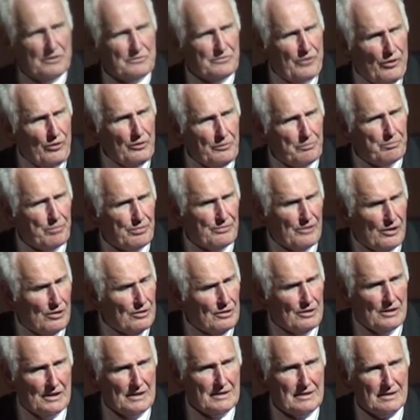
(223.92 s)
root
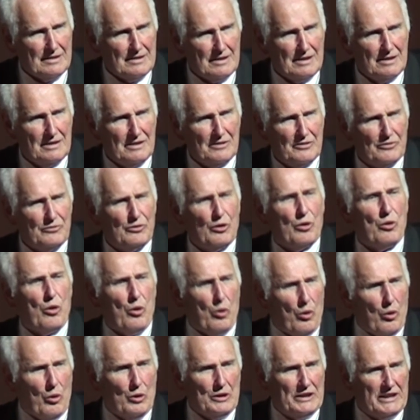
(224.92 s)
cause for
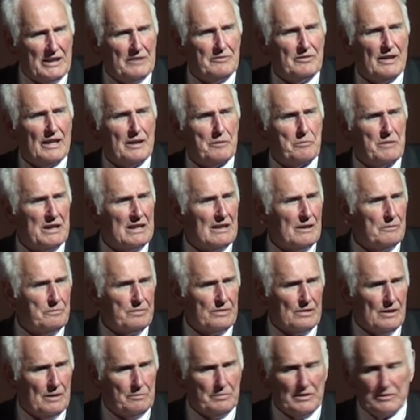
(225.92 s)
all environmental
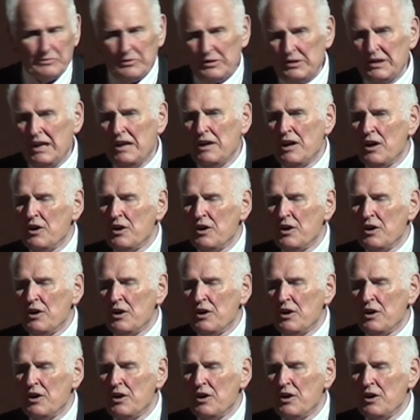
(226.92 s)
problems